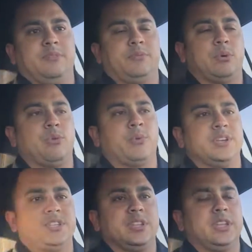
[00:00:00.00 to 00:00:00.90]
throw a
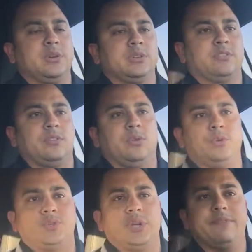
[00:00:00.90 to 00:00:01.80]
wrench in the gears of the
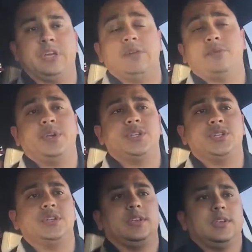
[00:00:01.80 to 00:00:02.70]
whole traffic operation.